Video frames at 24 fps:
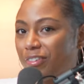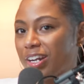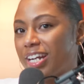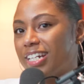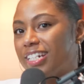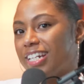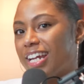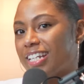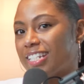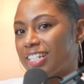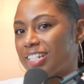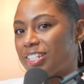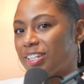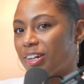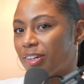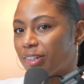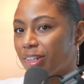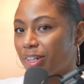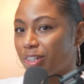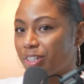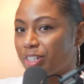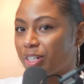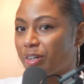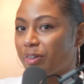French has a
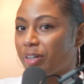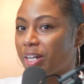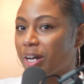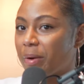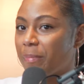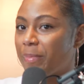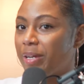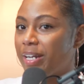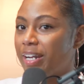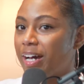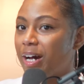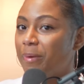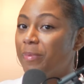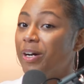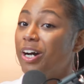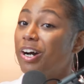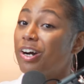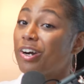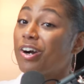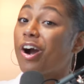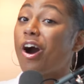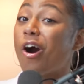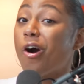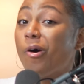solo show coming up.
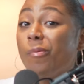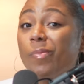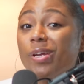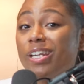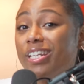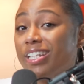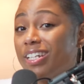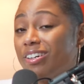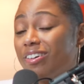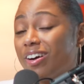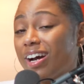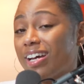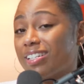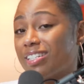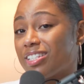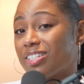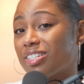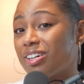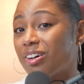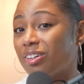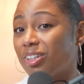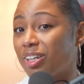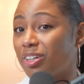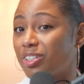Colby Deal has a
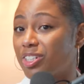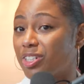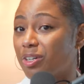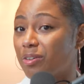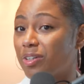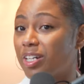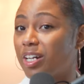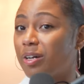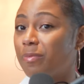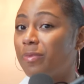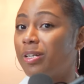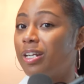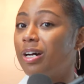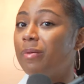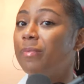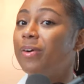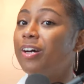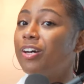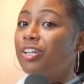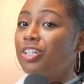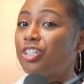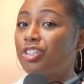solo show coming up.